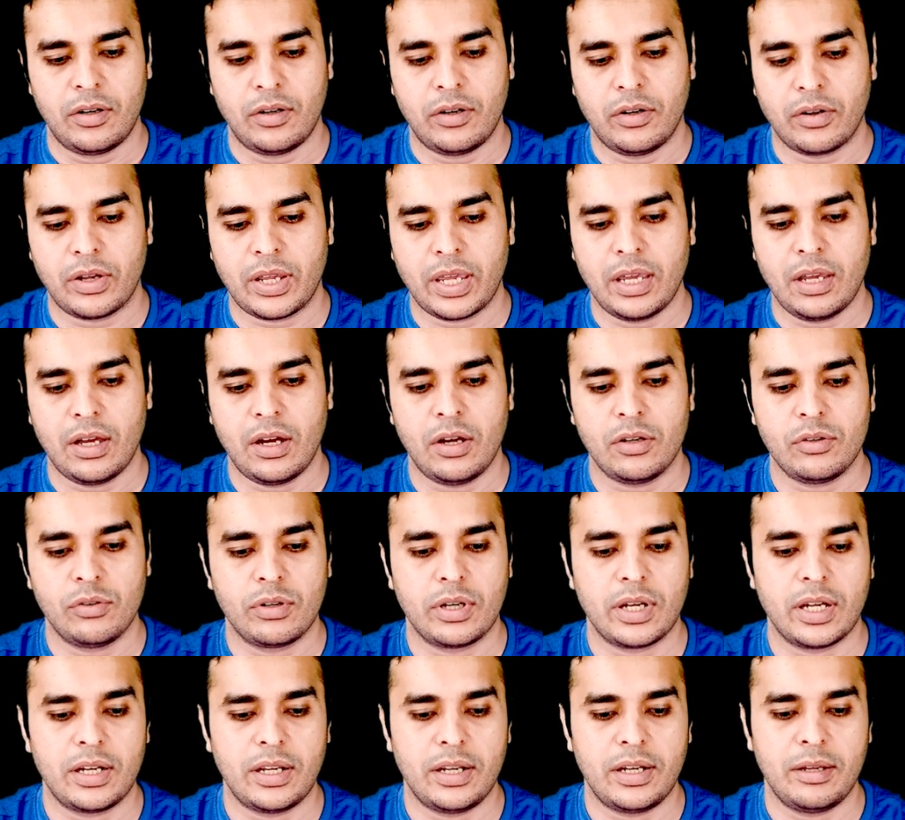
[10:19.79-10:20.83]
Okay, how you
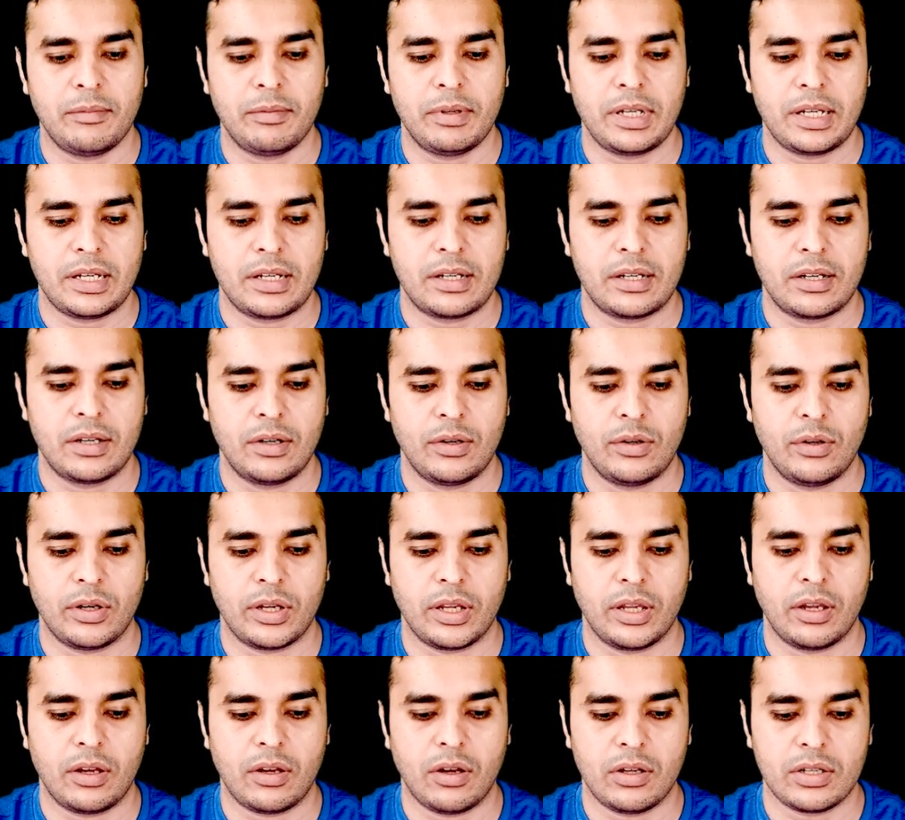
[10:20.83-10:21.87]
can enable it?
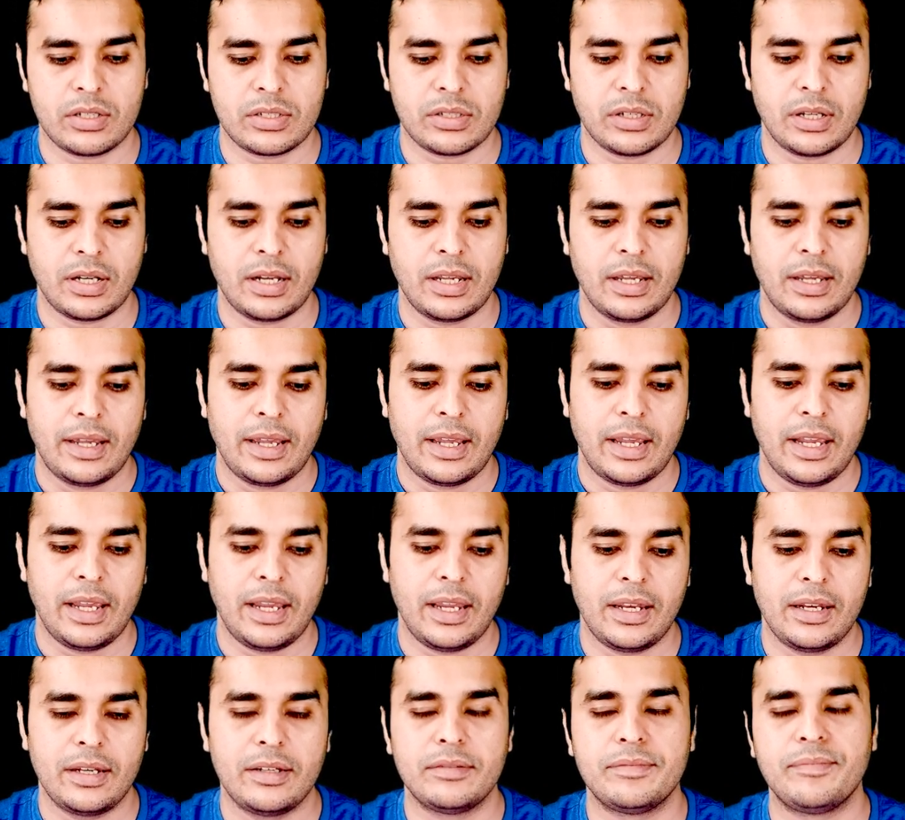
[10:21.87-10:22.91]
Logging console.
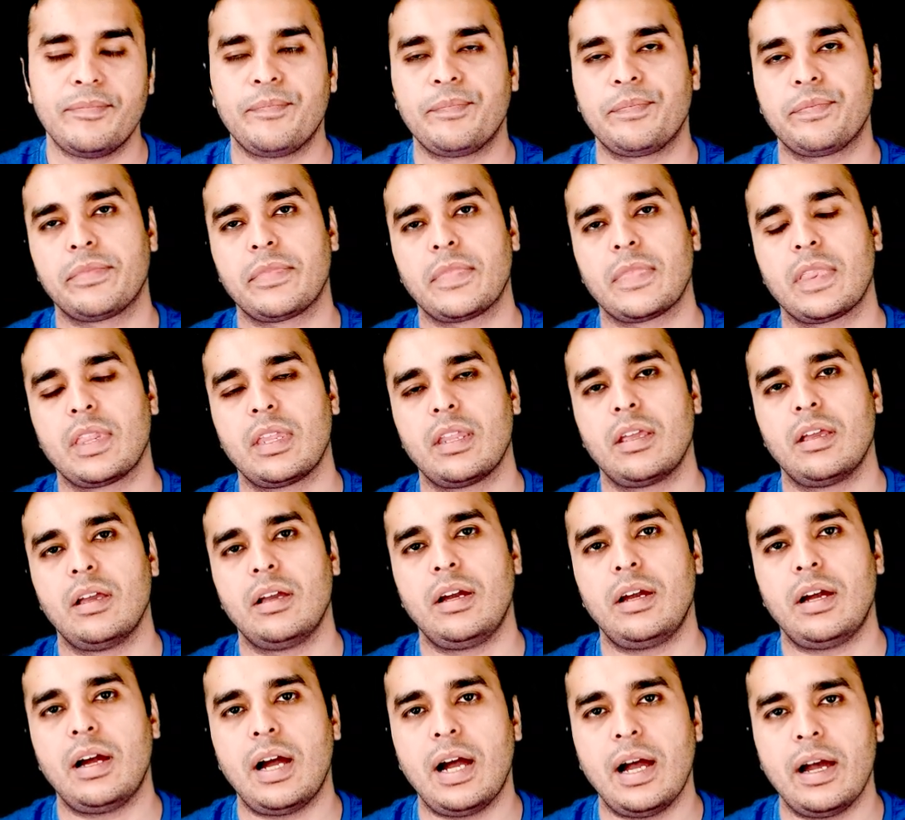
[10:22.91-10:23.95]
In
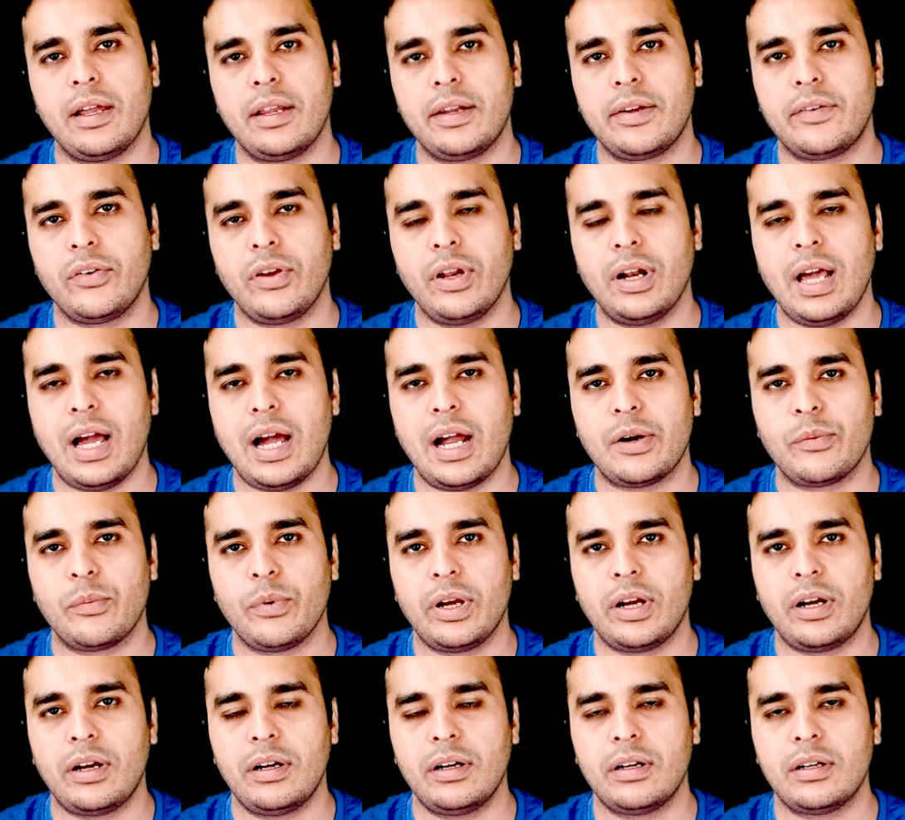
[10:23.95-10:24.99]
real
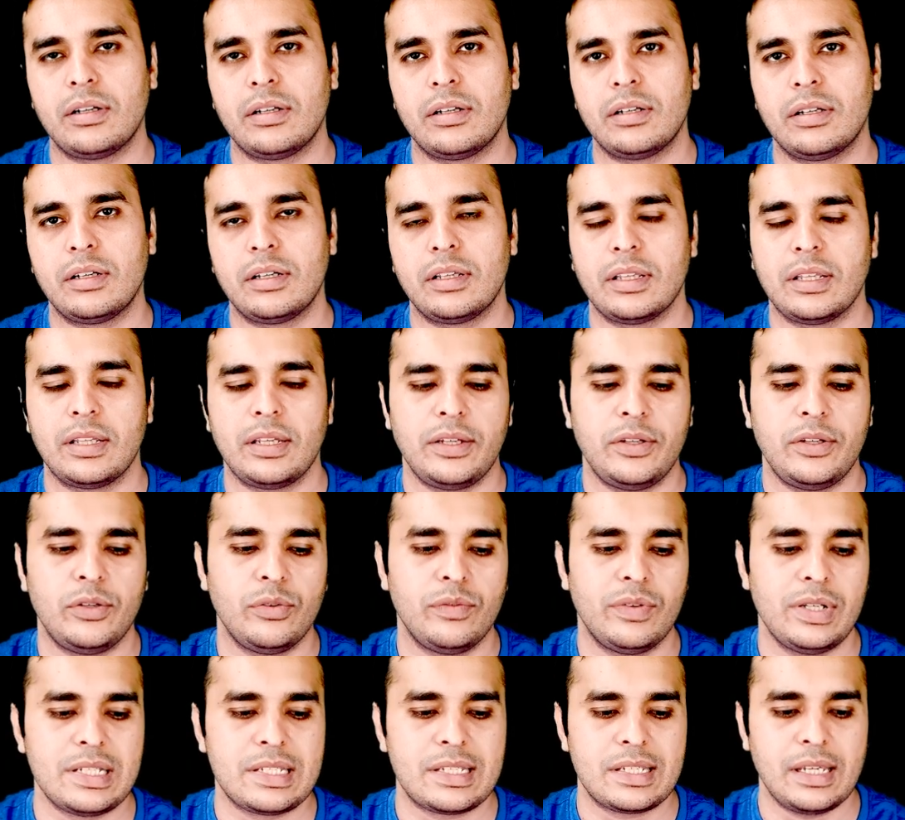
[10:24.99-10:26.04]
hardware, you
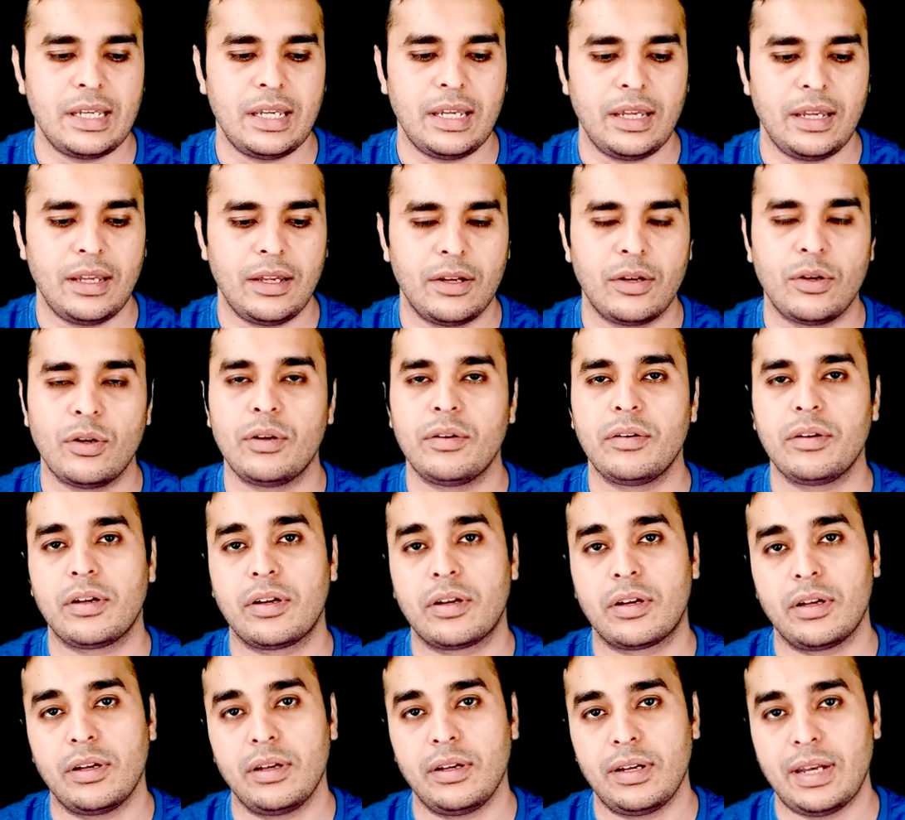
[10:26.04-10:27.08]
will see
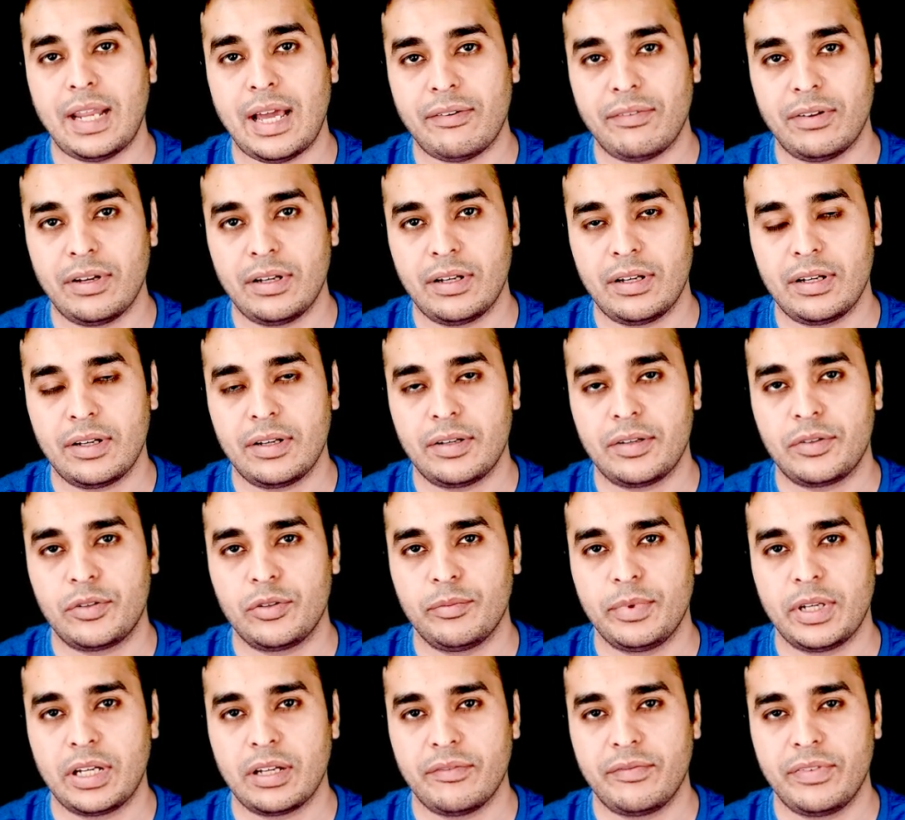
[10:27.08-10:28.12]
level to
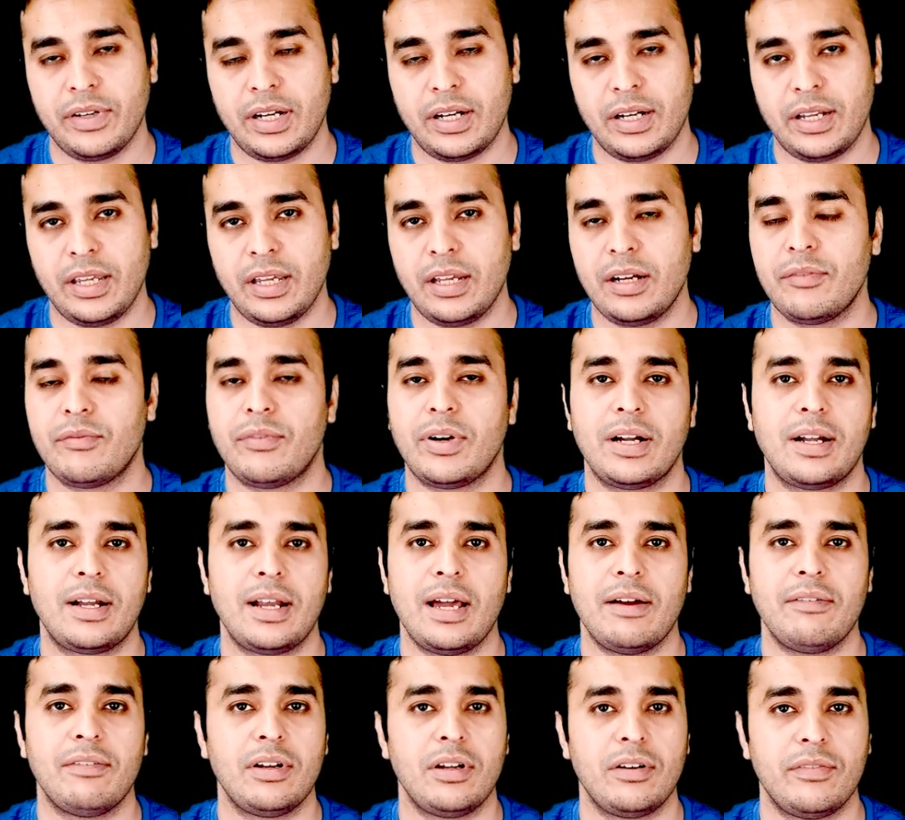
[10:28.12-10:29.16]
be configured here, what
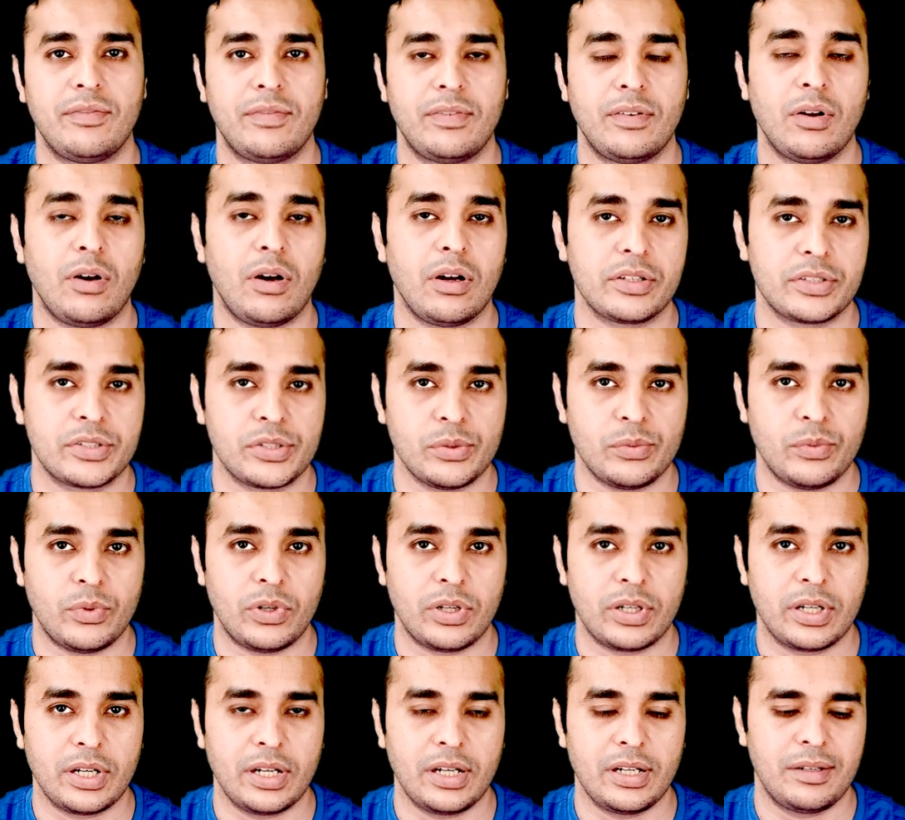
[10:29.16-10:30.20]
level of logs you
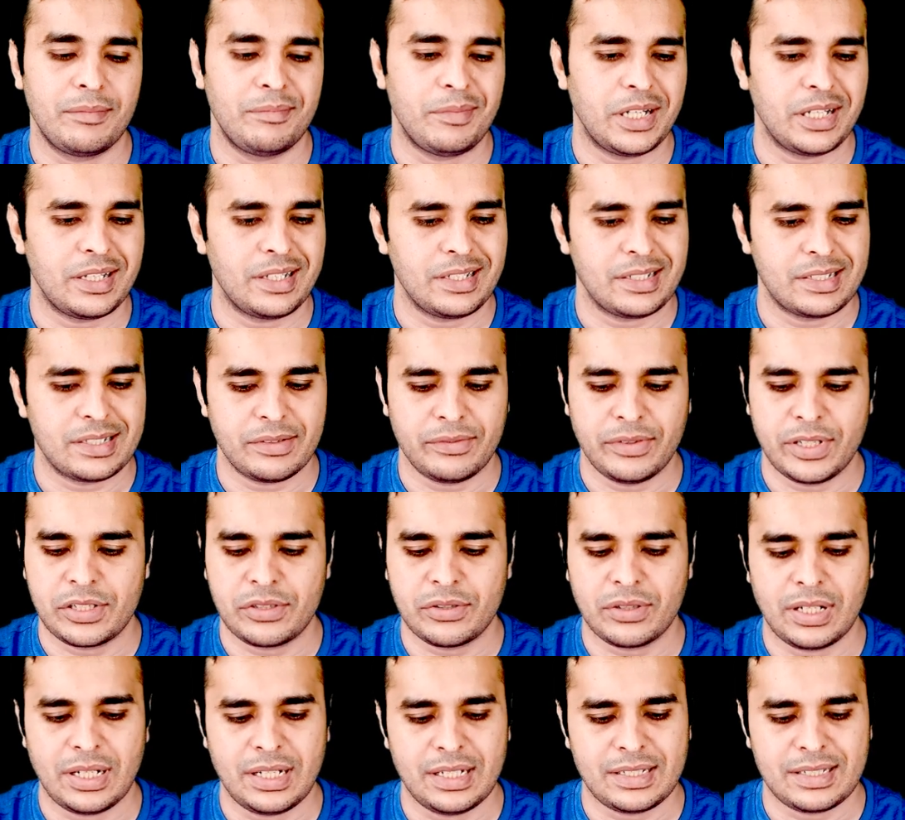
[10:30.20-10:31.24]
want it, but it's a
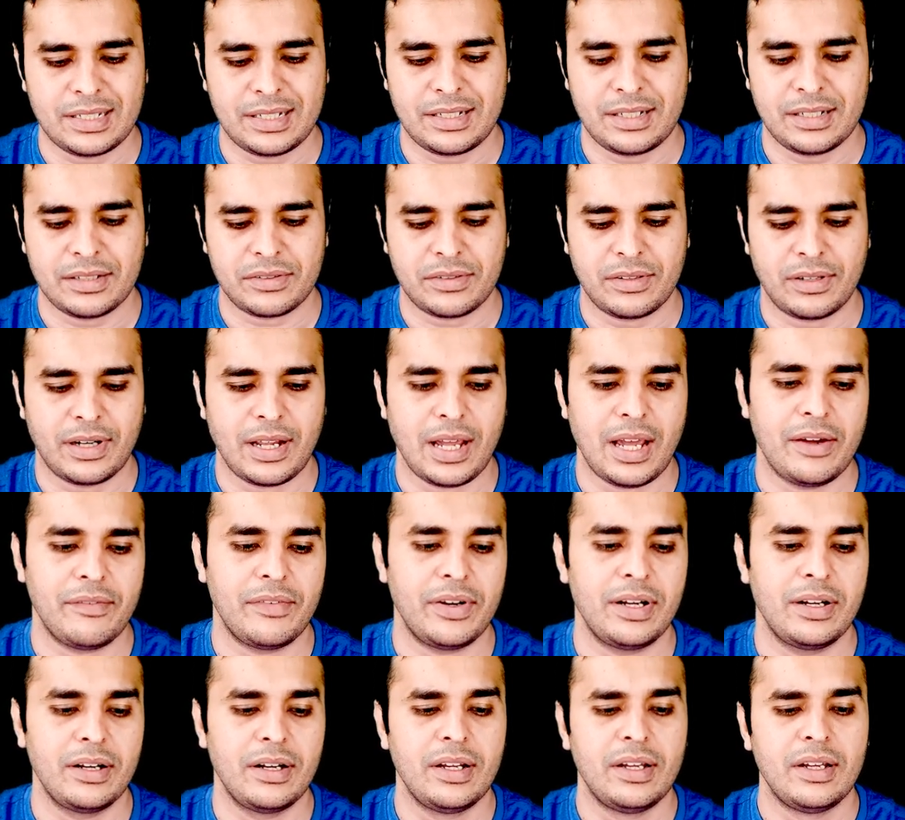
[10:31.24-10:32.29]
virtualized, it does not have
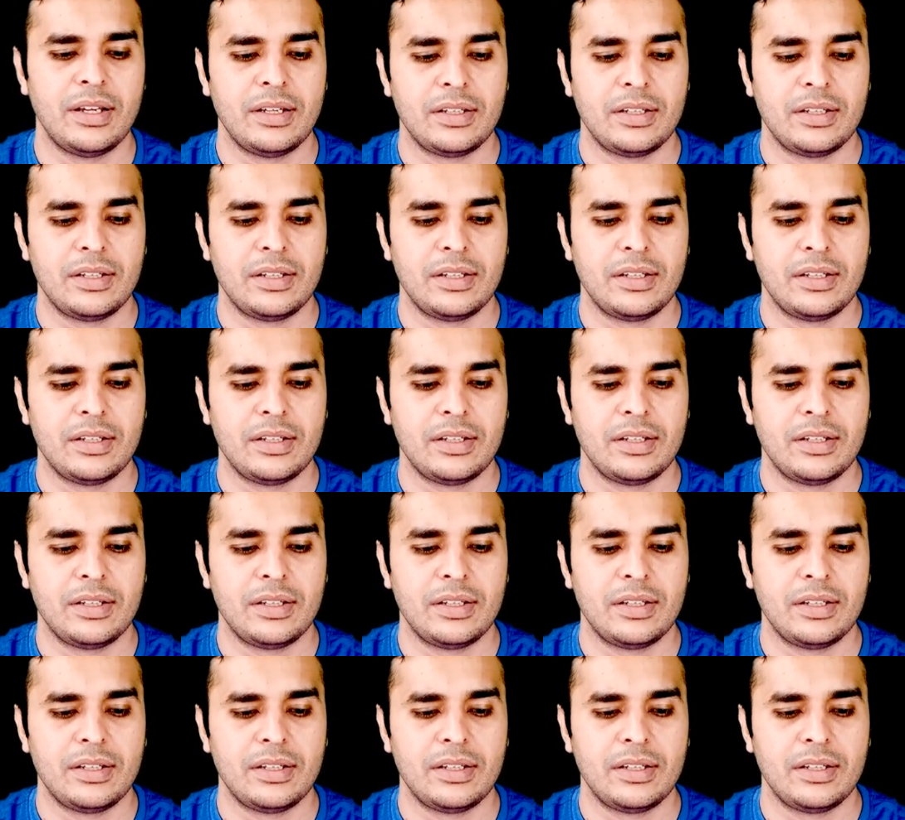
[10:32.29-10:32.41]
it.